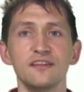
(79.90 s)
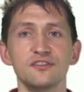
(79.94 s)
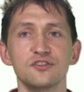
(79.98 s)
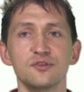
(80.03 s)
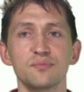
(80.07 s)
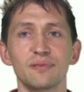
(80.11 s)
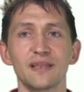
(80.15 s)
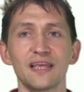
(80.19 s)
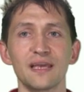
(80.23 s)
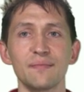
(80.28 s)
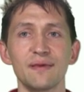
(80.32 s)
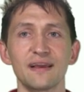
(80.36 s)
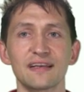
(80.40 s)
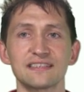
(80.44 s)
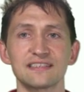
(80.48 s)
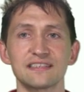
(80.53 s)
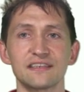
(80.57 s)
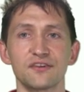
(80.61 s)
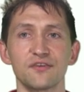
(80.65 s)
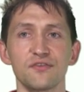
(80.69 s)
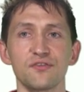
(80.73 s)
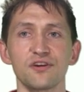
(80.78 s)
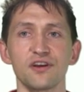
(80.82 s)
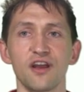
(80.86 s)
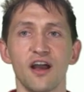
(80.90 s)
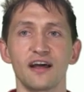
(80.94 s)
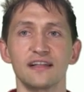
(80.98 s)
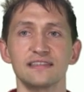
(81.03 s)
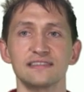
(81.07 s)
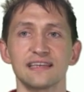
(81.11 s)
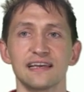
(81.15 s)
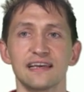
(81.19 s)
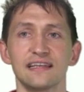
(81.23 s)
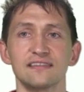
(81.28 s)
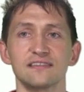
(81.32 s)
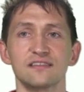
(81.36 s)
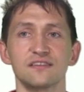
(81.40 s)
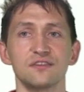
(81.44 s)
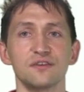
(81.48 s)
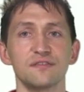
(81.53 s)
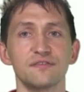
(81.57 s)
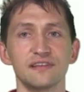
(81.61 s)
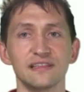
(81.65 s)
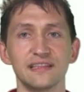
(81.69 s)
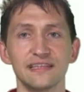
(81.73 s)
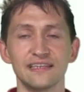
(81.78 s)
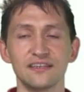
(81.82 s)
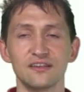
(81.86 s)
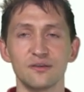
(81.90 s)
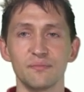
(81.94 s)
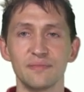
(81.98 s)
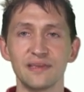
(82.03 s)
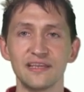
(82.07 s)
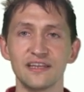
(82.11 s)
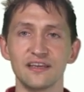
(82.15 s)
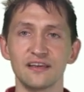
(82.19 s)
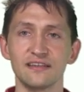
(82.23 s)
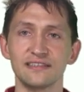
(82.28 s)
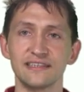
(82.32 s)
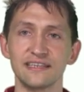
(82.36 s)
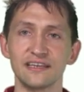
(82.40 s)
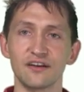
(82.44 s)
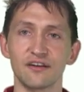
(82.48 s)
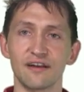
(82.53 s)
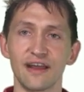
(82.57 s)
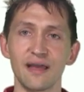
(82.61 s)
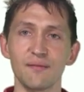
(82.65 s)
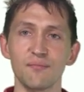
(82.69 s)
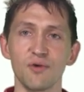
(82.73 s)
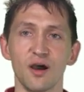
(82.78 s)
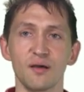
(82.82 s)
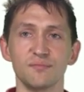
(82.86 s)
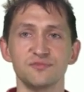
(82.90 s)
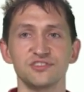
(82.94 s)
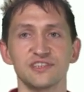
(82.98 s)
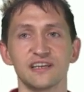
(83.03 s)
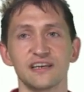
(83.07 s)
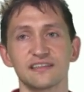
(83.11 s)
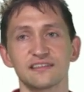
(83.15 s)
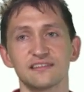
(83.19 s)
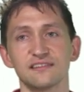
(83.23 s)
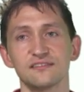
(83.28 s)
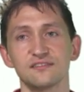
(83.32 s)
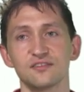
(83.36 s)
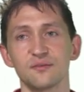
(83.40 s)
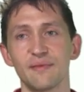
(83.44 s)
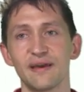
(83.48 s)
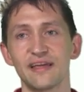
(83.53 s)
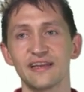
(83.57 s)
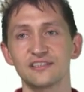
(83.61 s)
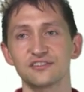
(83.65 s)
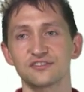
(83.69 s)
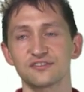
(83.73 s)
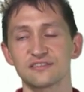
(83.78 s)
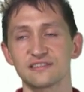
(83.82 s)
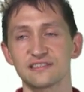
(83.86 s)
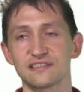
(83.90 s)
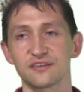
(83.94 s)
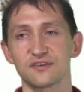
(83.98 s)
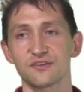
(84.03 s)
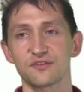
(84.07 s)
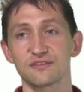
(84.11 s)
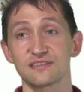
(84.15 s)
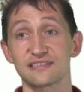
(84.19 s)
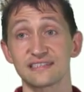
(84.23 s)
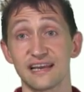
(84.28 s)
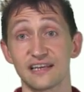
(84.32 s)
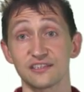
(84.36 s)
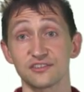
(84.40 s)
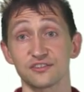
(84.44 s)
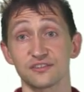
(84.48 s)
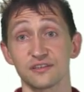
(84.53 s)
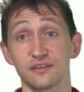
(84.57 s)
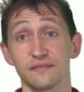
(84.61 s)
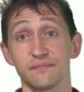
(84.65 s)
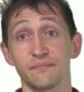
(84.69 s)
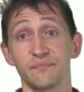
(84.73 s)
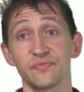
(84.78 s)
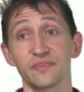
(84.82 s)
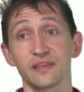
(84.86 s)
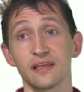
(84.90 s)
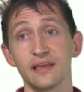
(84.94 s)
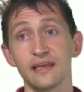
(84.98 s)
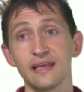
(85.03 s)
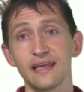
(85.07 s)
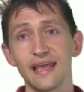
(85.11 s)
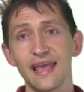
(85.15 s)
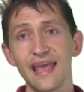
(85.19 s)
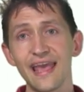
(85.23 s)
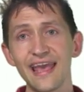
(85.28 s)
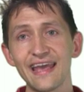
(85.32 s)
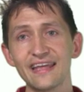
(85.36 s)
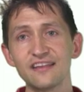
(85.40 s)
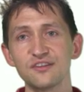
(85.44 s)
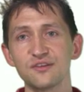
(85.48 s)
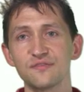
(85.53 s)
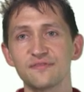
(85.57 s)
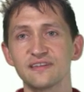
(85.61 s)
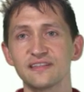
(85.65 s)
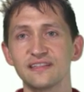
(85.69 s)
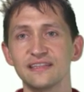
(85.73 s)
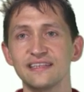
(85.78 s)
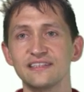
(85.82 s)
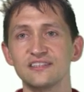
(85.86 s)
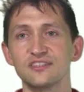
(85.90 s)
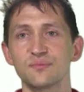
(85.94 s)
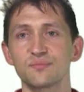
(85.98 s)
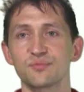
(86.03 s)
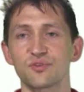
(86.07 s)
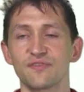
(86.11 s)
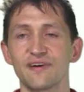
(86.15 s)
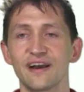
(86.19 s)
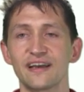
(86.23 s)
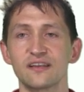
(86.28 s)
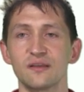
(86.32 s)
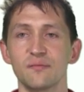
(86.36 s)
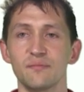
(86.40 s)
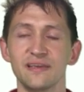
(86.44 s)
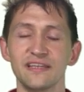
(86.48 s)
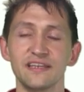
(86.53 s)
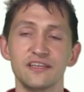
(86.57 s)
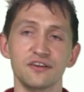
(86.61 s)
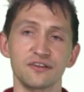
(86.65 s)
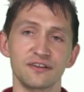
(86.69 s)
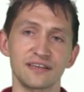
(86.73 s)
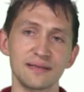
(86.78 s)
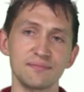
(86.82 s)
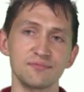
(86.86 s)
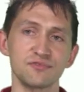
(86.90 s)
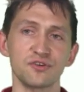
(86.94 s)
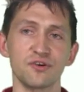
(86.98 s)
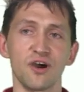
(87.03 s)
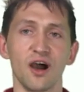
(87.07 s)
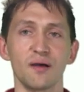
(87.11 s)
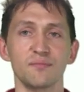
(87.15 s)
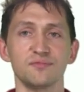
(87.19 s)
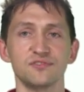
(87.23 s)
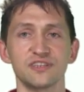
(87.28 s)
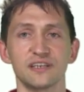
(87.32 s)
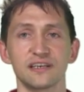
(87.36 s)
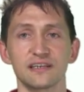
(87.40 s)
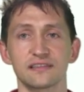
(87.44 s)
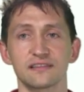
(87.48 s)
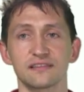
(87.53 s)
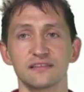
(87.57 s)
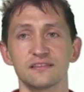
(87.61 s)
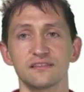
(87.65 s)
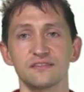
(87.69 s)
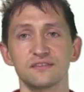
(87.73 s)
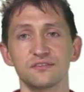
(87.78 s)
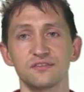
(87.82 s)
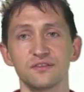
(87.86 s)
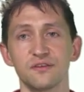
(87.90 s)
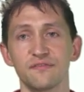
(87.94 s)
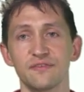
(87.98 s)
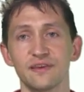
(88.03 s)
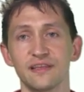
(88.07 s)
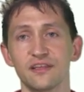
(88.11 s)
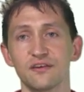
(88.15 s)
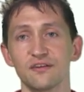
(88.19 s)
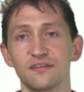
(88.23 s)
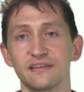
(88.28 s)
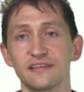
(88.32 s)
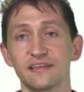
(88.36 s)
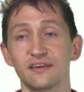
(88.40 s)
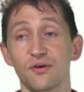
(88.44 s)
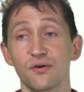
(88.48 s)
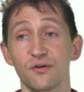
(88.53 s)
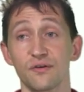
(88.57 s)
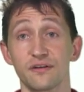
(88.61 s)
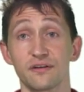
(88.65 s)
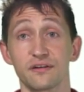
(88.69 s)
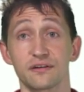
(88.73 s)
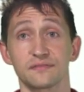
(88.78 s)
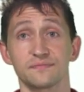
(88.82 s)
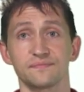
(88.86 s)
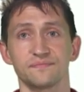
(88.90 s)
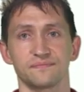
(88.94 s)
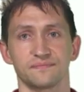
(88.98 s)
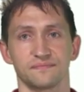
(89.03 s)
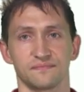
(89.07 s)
To playback secure content, you will need a Media D R M object to manage the secure session. And you will need to provide a Media Crypto object to the video decoder.